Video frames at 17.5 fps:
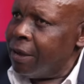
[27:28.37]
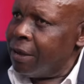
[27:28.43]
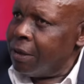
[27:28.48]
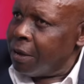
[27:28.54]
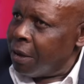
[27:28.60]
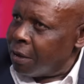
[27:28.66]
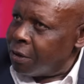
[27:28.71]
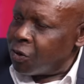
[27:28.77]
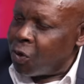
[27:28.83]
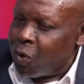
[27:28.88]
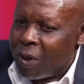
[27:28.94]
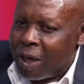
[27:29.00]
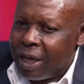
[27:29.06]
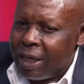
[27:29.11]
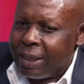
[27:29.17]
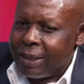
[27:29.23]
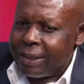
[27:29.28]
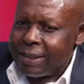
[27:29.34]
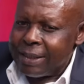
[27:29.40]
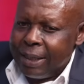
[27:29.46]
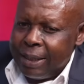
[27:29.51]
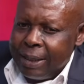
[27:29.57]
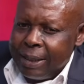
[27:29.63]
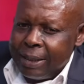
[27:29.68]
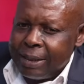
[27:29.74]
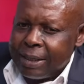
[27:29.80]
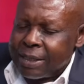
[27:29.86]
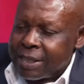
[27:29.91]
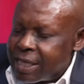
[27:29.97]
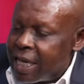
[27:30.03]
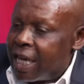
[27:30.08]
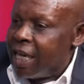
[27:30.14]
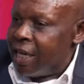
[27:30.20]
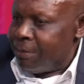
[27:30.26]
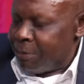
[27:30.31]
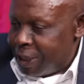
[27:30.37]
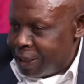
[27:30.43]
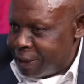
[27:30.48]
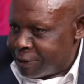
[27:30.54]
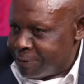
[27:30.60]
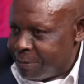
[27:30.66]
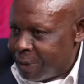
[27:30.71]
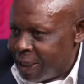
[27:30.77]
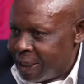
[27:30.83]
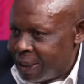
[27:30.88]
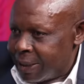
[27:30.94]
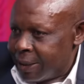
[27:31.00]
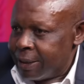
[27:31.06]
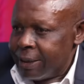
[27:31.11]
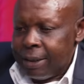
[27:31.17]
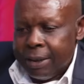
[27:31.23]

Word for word: not quite the same as men.